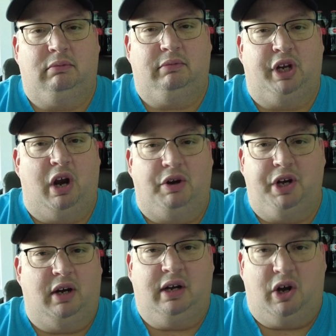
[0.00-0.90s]
you
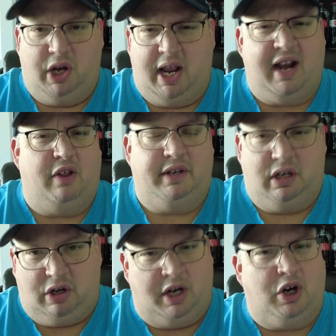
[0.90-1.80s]
had all,
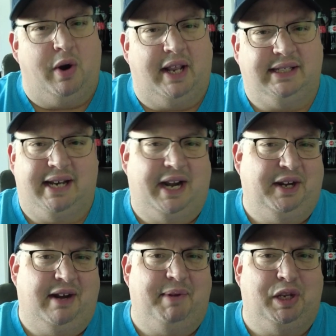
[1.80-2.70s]
you're going to go to Ensenada,
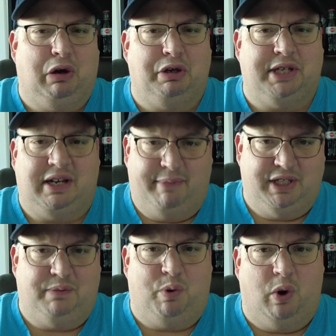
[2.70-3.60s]
you're going to be there all day, you
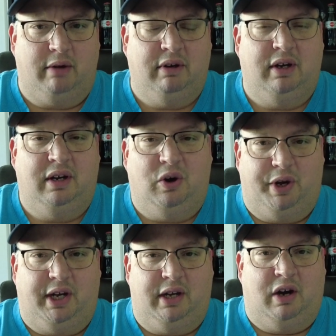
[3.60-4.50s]
missed the port, or
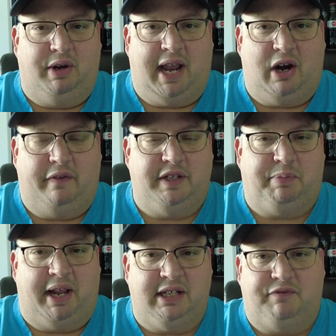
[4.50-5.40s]
you had all these
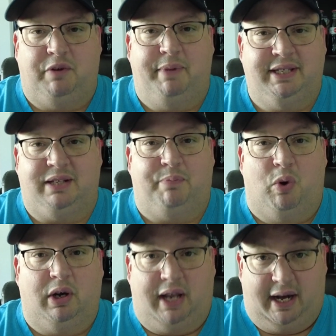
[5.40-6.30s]
plans. If you missed the
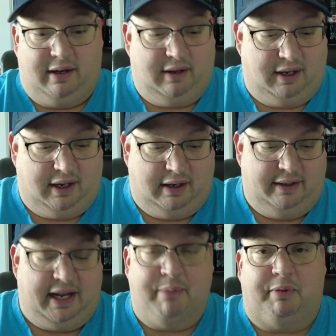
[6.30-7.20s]
port, like the
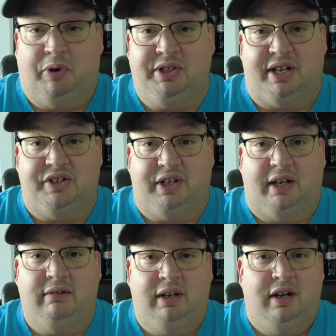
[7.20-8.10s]
Emerald Princess
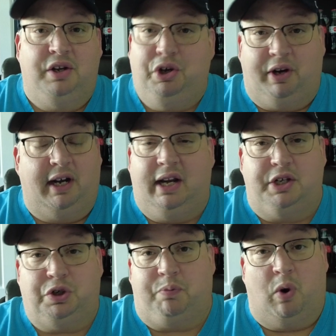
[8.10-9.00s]
did, you're going to
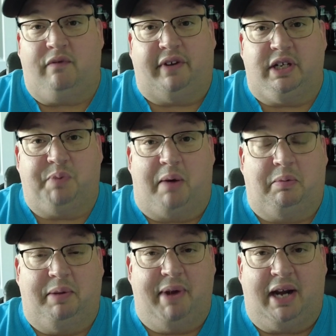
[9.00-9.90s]
get your port fees
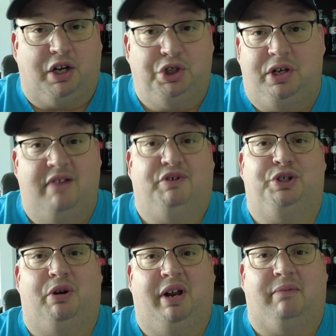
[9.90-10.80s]
probably back because you never
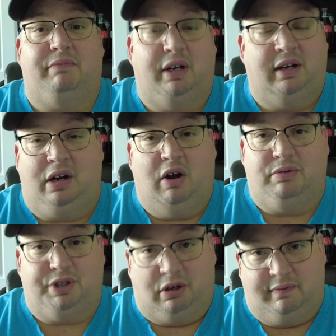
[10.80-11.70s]
showed up, you didn't
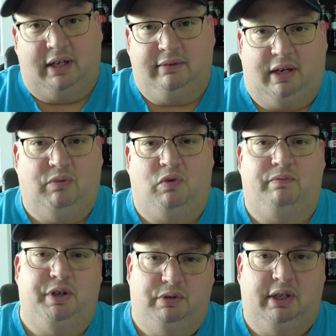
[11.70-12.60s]
go, so they will
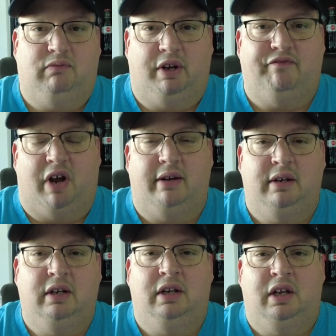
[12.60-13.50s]
usually
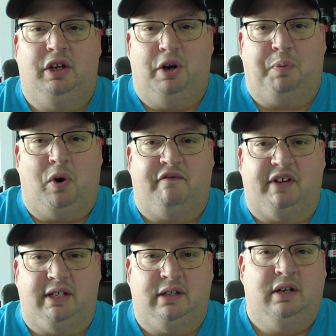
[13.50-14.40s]
refund your port
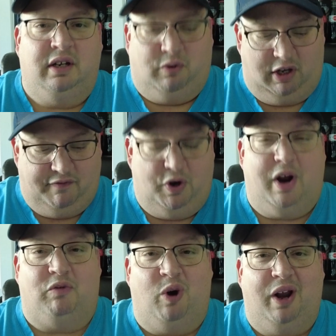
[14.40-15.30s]
fees. Well, if you're
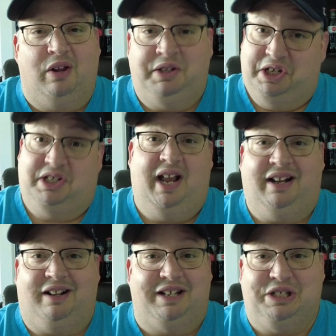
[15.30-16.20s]
on Royal, you
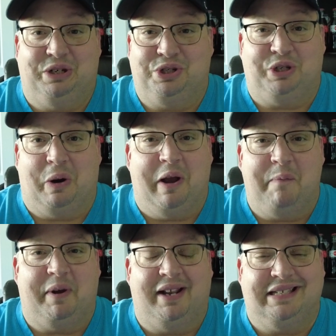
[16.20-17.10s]
technically still showed
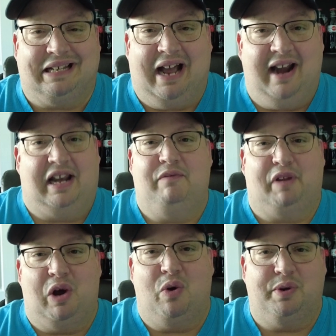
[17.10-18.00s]
up in Ensenada,
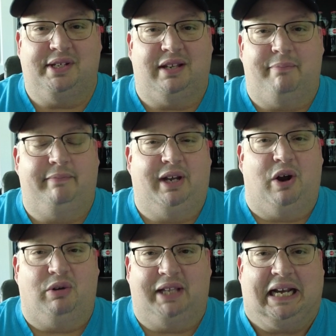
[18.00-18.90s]
even though it was in
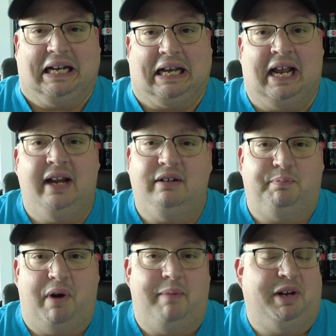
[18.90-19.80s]
the late at night.
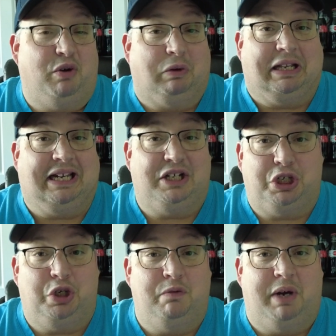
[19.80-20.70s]
You probably don't really get
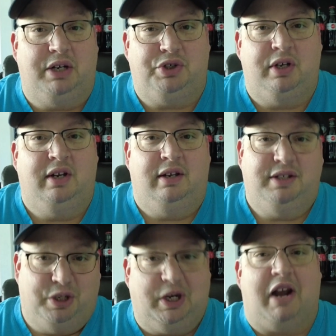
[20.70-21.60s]
to do much.
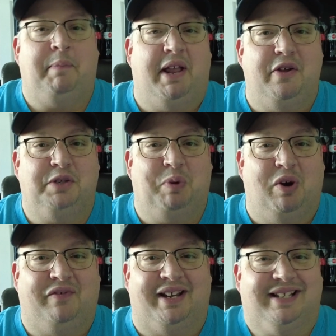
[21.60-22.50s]
Still got to pay those
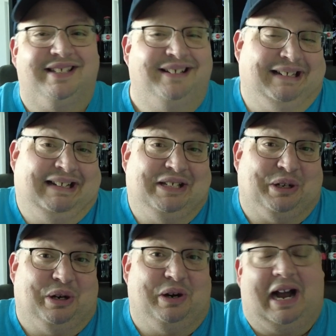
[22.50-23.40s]
port fees.
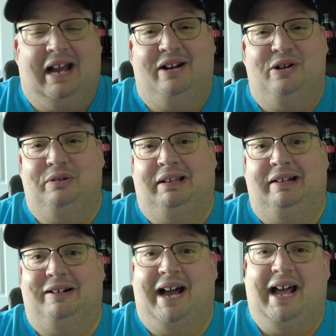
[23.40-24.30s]
So I don't
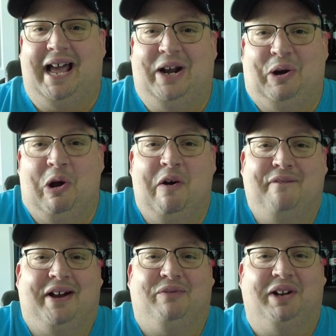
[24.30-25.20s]
I don't know
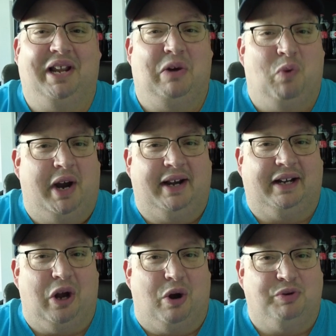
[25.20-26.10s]
if I really had wanted to
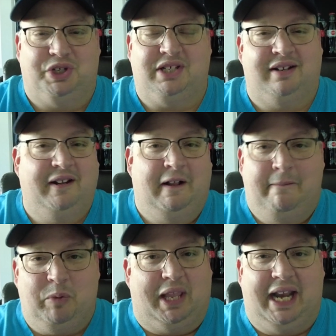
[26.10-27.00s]
go just
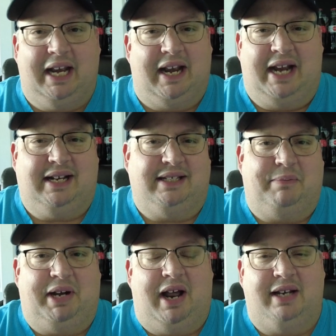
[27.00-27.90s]
late at night, because
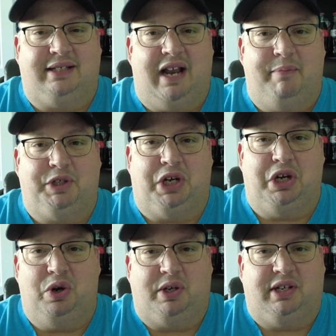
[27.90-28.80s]
honestly, how much can
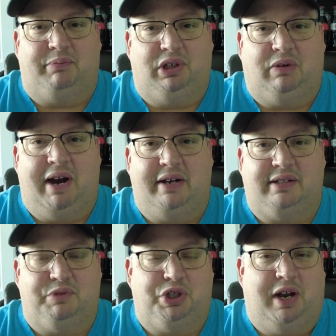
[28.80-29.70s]
you do except look around at
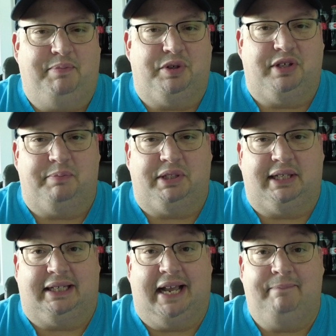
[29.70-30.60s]
some shops or something
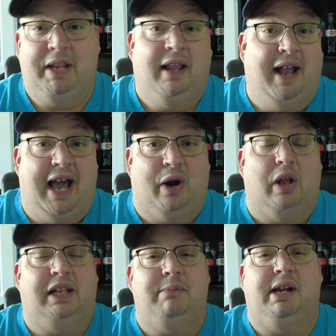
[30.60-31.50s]
like that? I don't
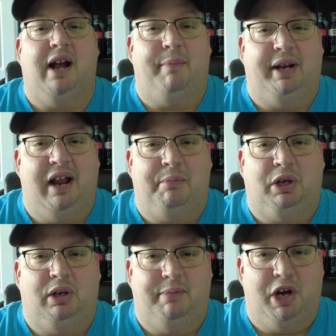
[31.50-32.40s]
know. Leave me a comment down
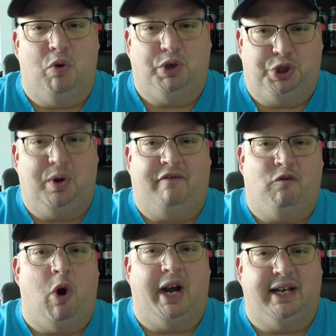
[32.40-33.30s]
below. Let me know, would you have
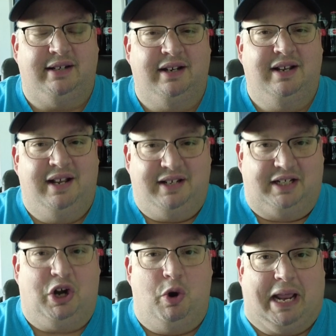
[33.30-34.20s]
wanted
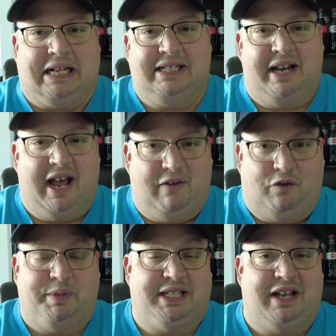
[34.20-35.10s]
to go to Ensenada
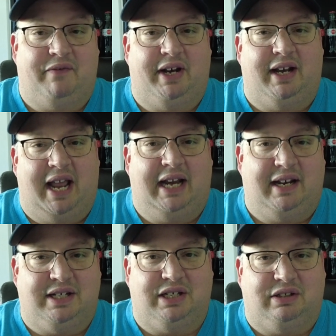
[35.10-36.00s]
from 7 at night
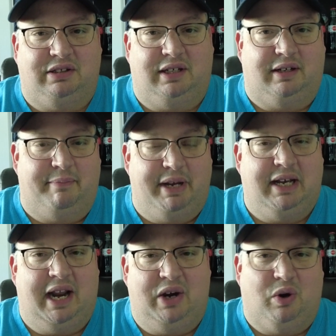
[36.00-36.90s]
until
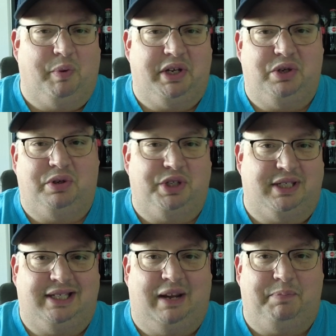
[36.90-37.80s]
midnight, or would you have
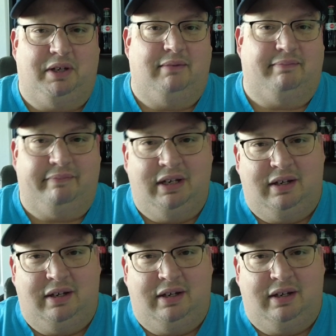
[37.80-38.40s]
just skipped it and